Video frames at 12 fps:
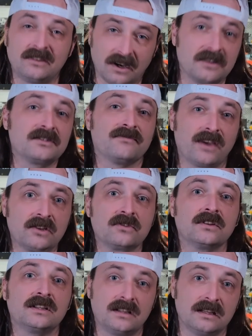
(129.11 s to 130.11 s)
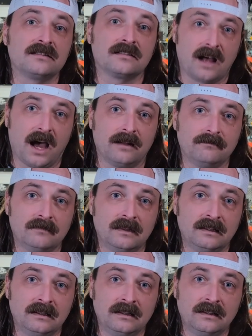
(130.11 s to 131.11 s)
does eventually deslot,
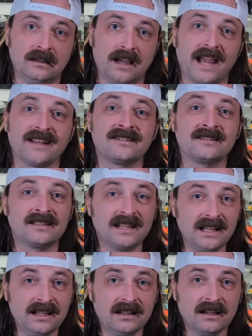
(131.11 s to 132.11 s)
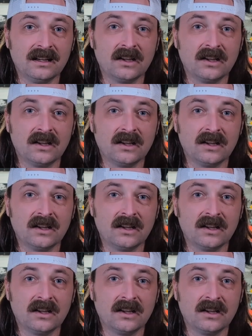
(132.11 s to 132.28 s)
and C.